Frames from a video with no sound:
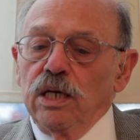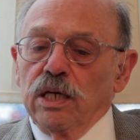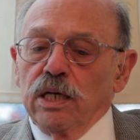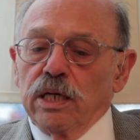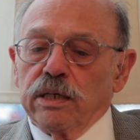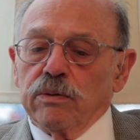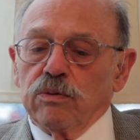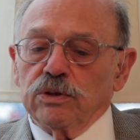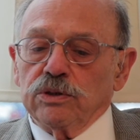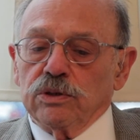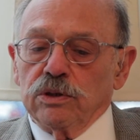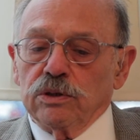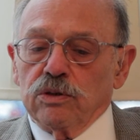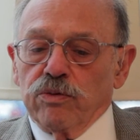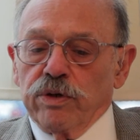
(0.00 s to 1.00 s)
I was
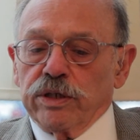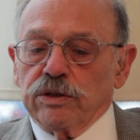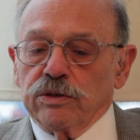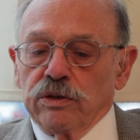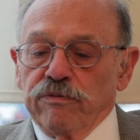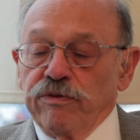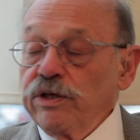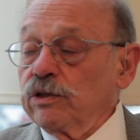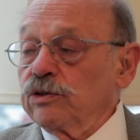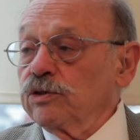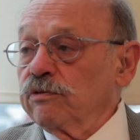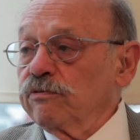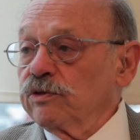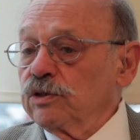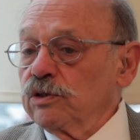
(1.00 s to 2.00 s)
the director of health
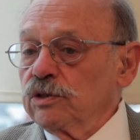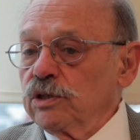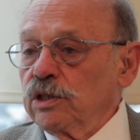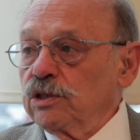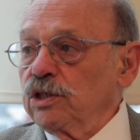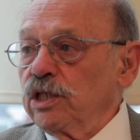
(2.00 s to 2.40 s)
services at